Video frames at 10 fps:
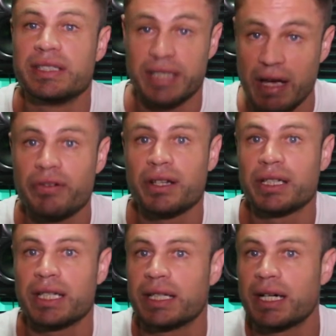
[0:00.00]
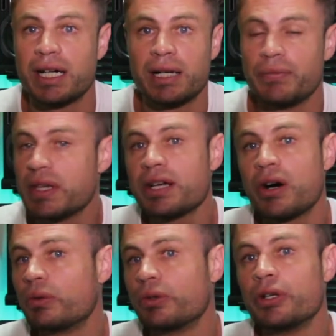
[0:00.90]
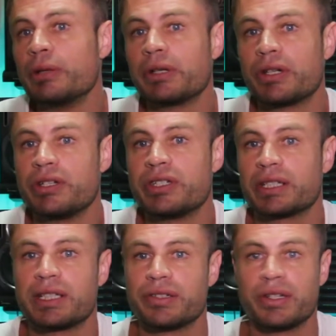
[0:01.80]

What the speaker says: Definitely. This whole room acoustically